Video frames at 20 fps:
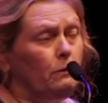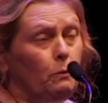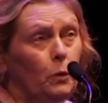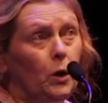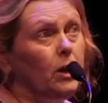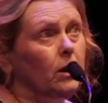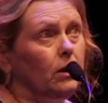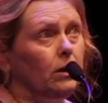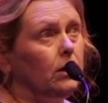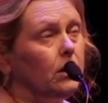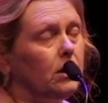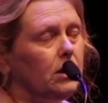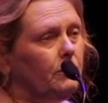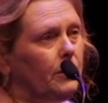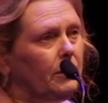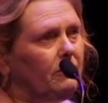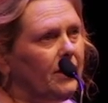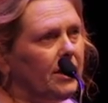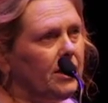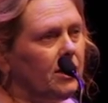the world.
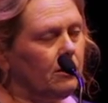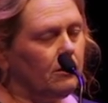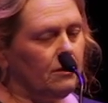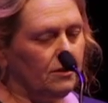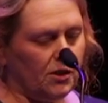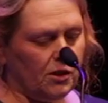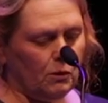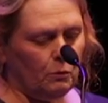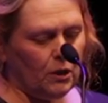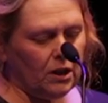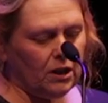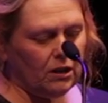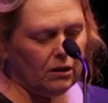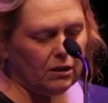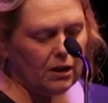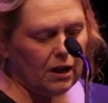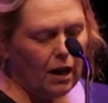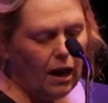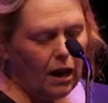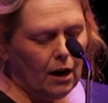We're right across the world.